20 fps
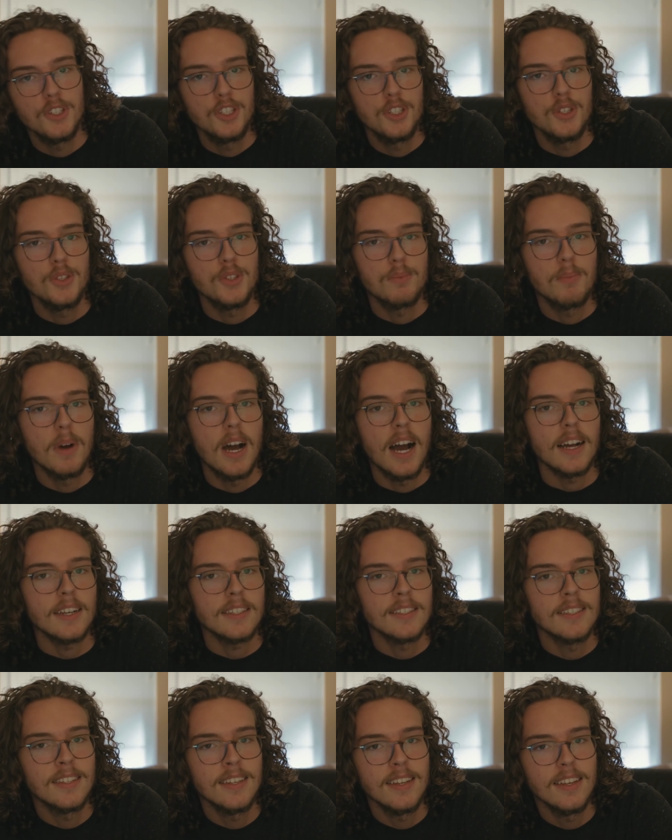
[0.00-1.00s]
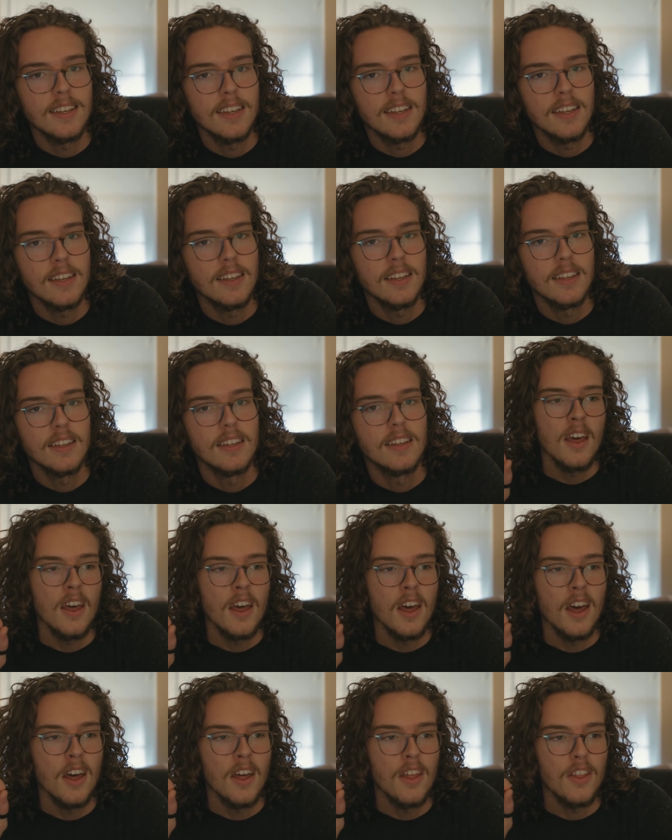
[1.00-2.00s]
a juice box,
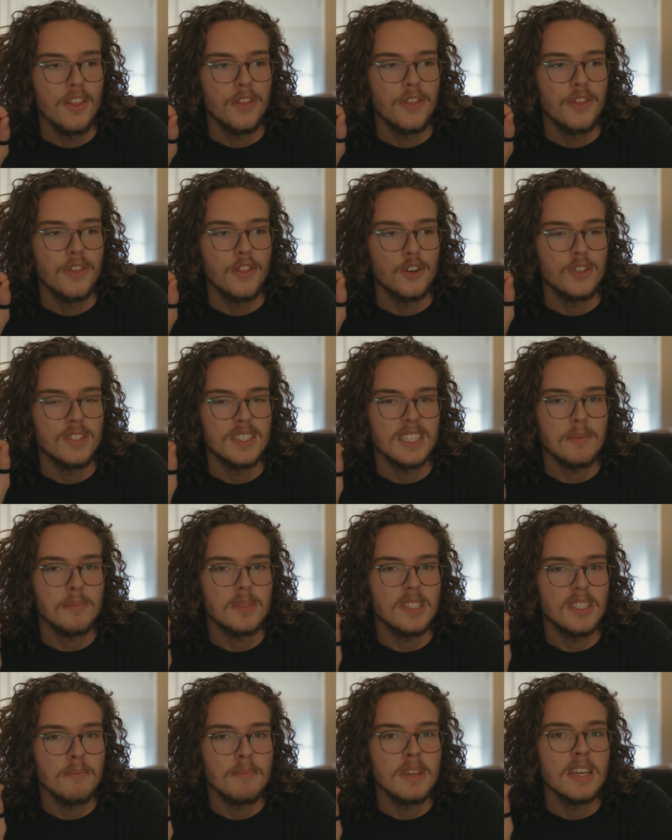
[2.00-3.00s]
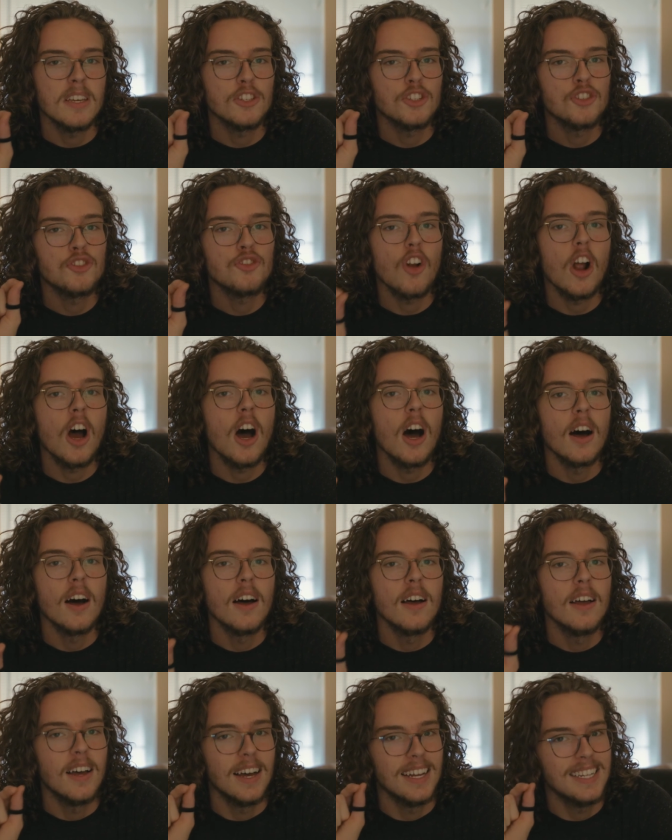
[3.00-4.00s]
there seems to be a straw
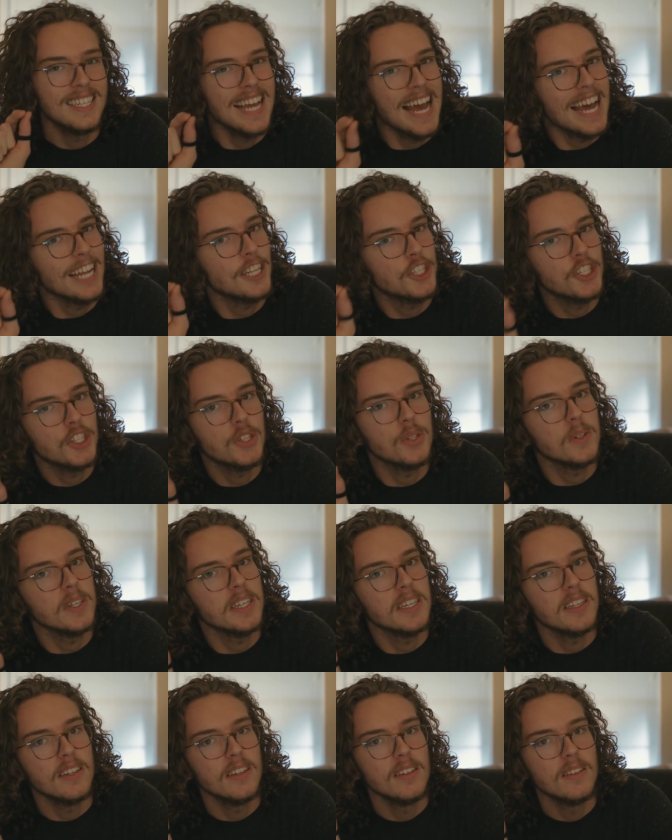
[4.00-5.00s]
attached to it.